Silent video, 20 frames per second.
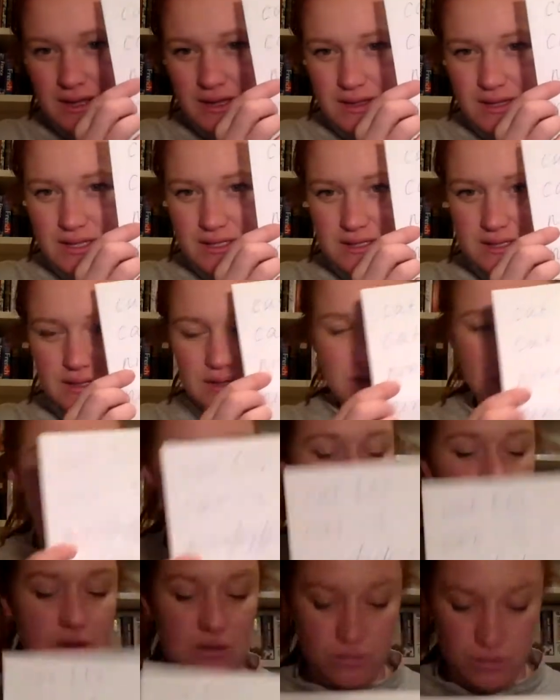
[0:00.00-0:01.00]
This,
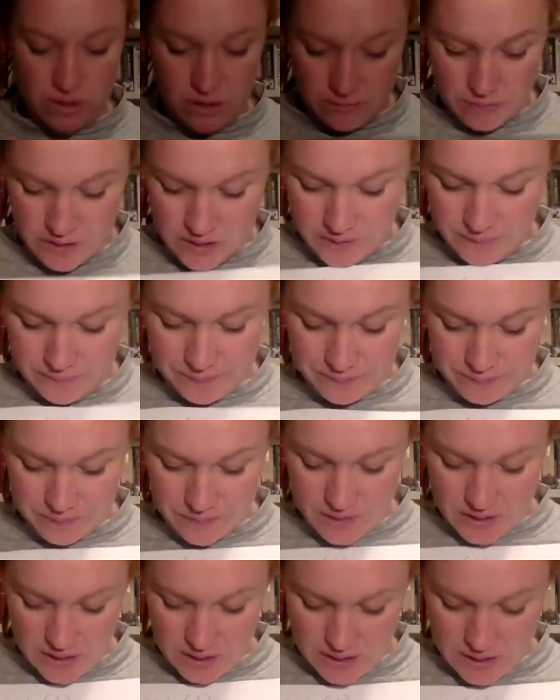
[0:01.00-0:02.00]
hang on, where am I?
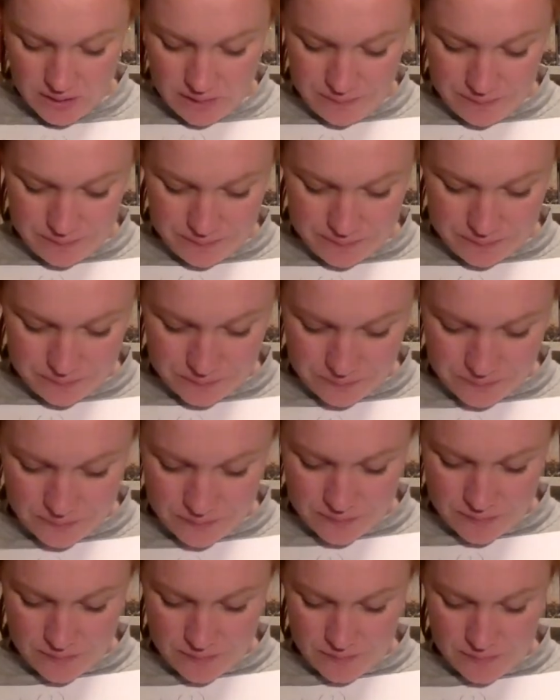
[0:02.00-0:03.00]
Here.
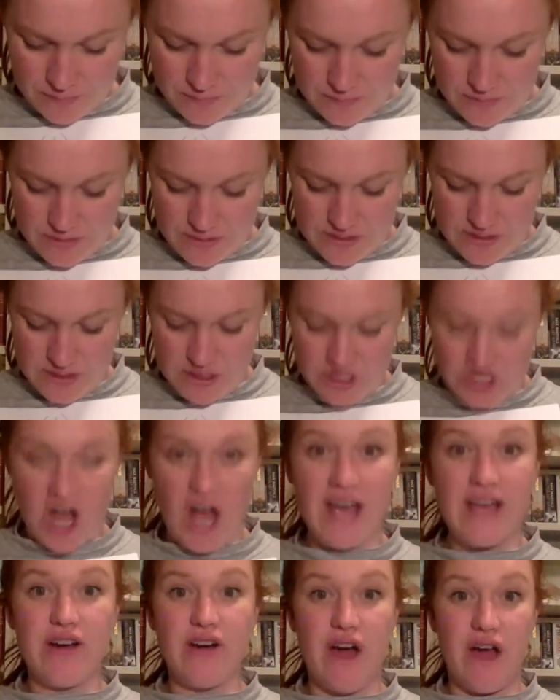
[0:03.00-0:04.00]
This is a
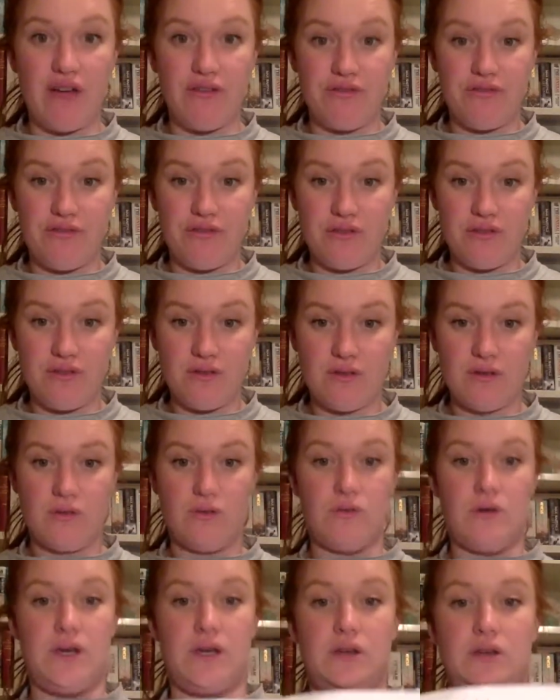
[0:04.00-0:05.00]
digraph.
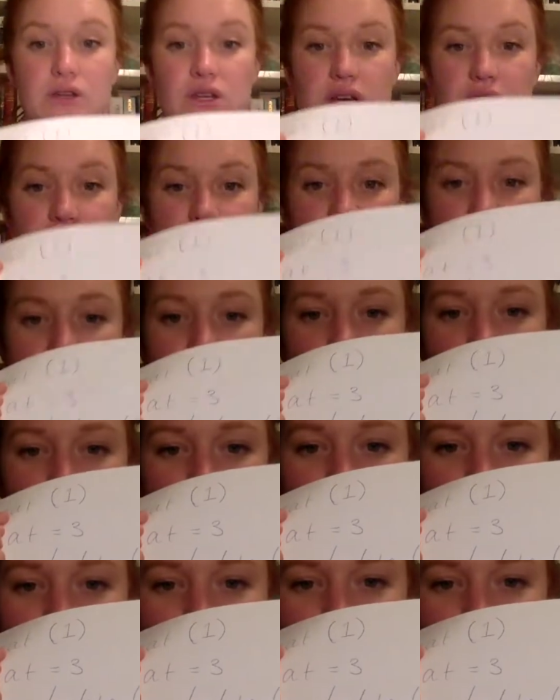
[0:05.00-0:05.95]
Oh, hang on, you can't even see me.